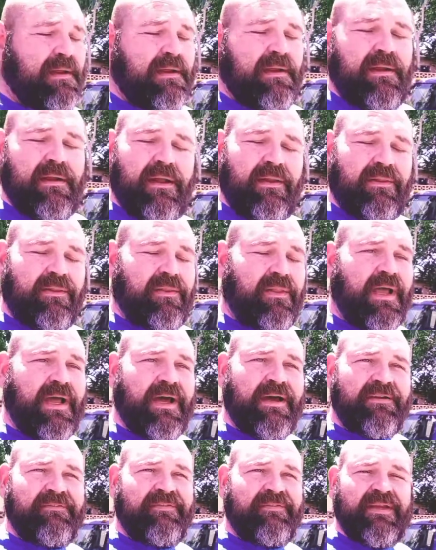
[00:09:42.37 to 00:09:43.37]
a
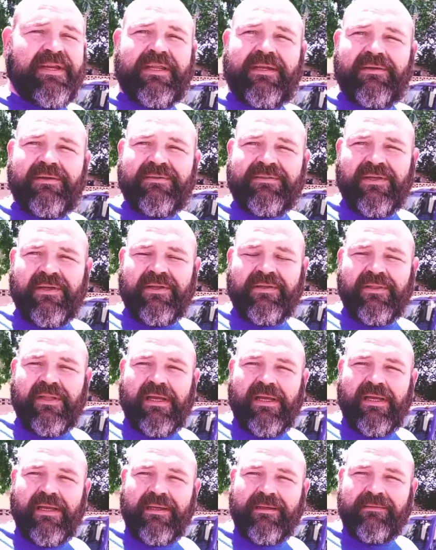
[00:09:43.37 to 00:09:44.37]
lot of videos
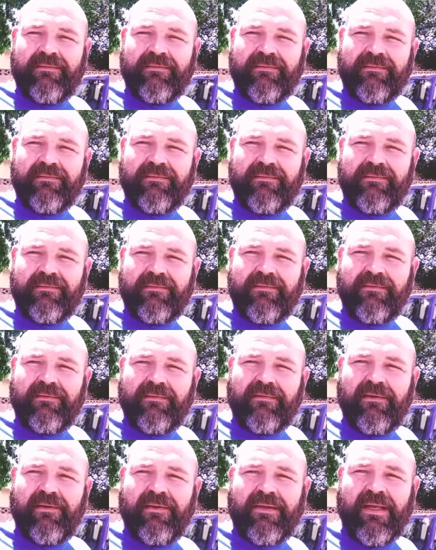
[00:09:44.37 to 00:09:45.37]
online
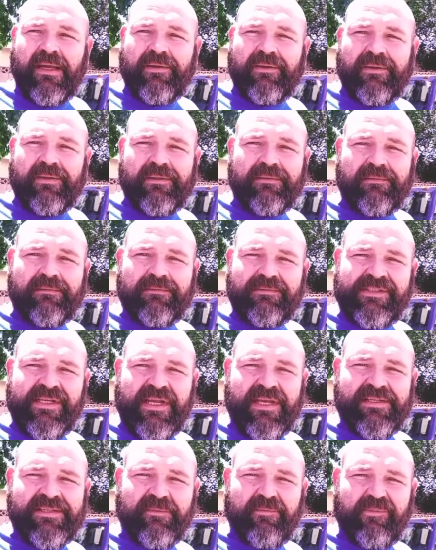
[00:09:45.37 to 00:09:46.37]
on how to
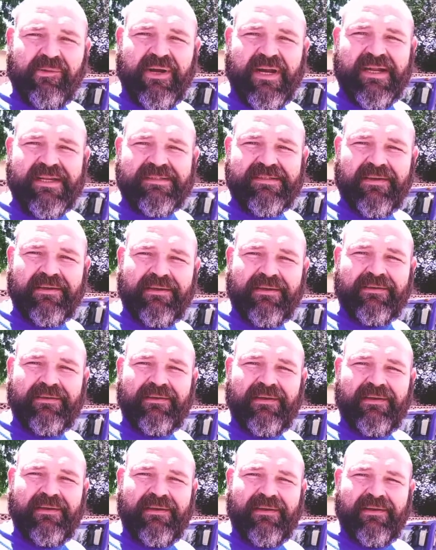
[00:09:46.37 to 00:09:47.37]
change the brakes on a
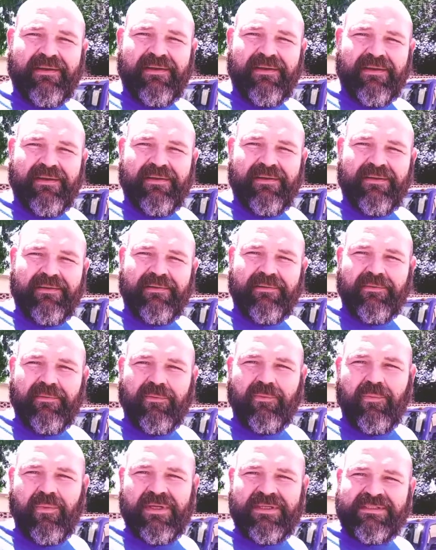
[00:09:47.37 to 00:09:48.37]

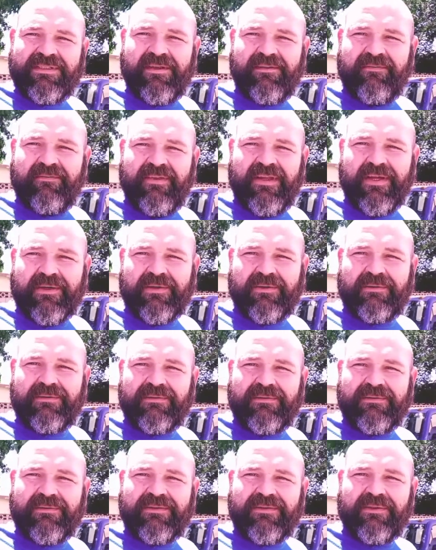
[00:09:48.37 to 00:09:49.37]
1-ton
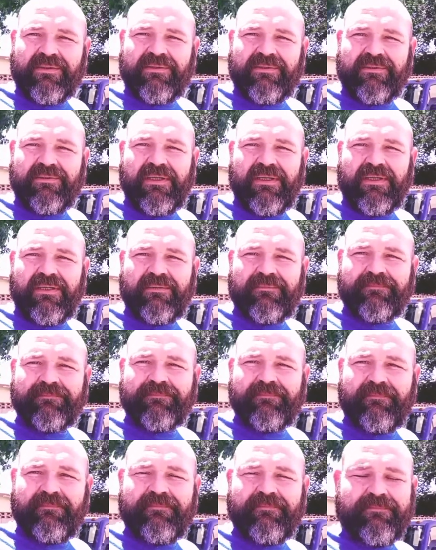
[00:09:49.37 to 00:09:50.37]
vehicle. So
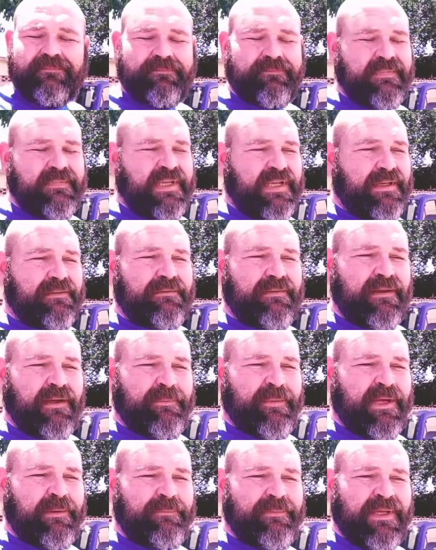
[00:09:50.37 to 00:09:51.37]
yeah, I
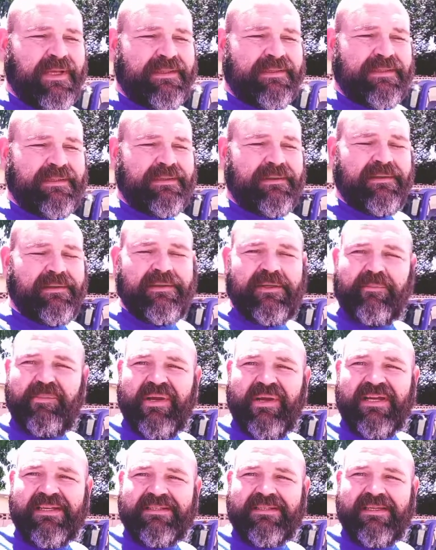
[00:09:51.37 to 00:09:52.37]
mean, I'm not the
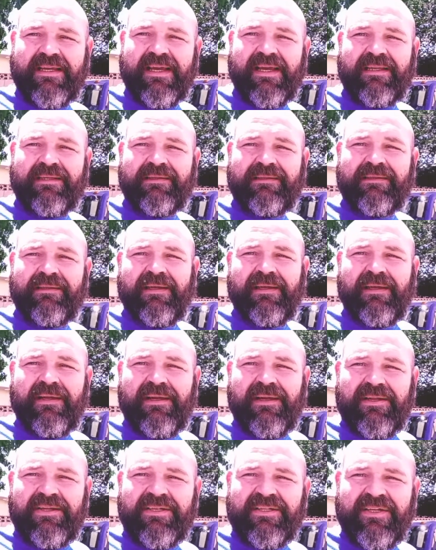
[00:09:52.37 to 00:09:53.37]
best at
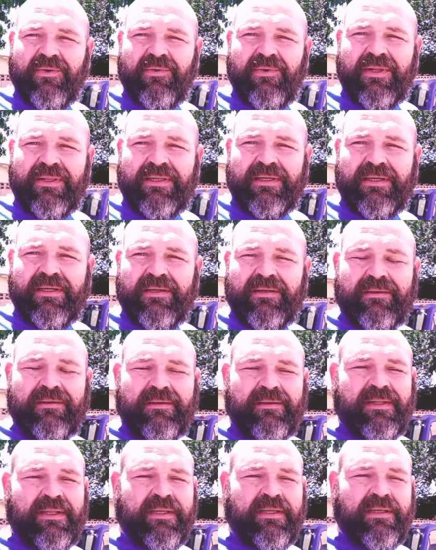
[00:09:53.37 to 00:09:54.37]
doing
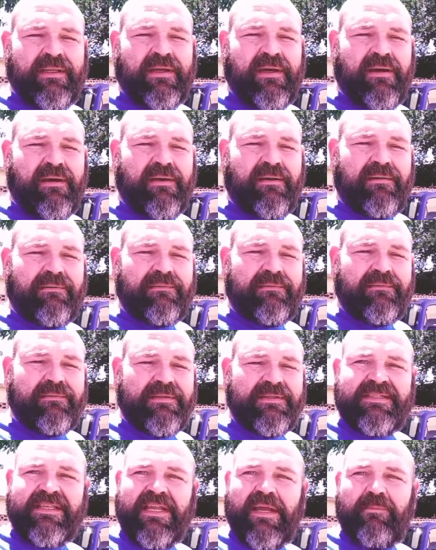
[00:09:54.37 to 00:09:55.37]
the
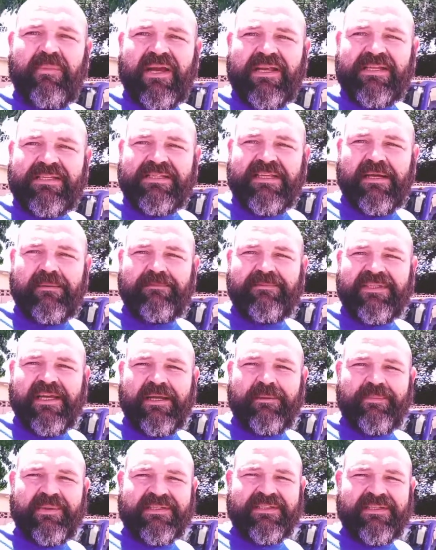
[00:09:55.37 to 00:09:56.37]
step-by-step
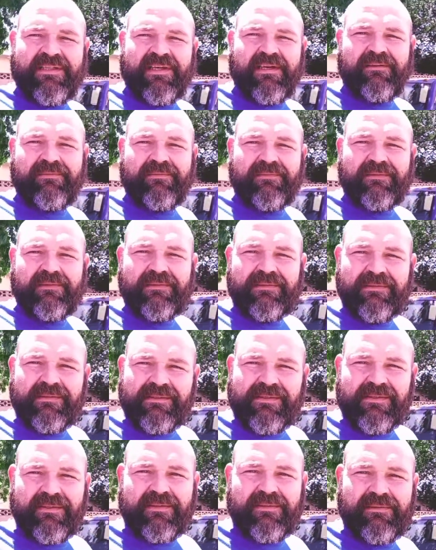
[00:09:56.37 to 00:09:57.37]
type of stuff. So